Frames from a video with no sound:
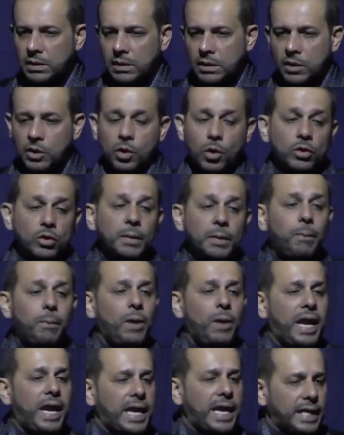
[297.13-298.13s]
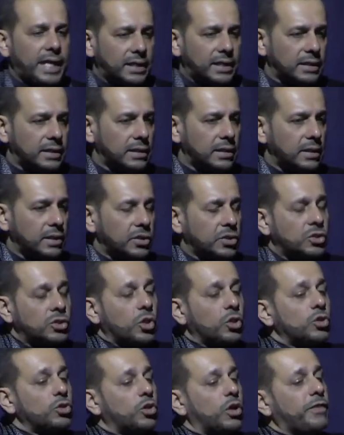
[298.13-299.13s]
You're on the plane. You
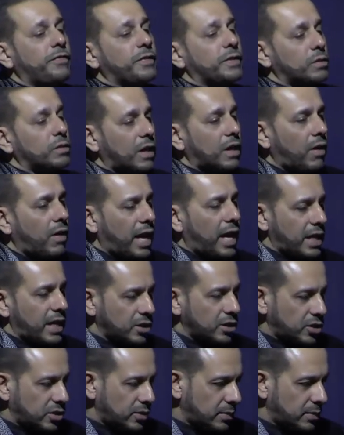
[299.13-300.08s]
don't know if it will crash.